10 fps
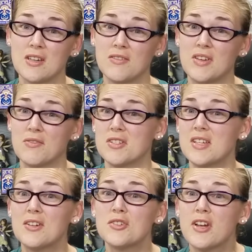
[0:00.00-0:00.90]
a favorite
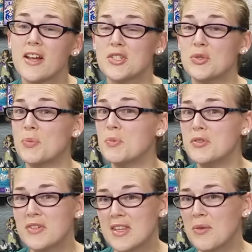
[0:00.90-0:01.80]
soundtrack to a
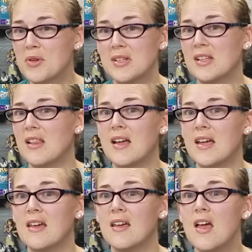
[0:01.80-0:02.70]
movie they really
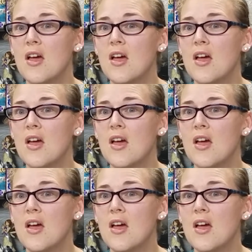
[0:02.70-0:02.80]
like,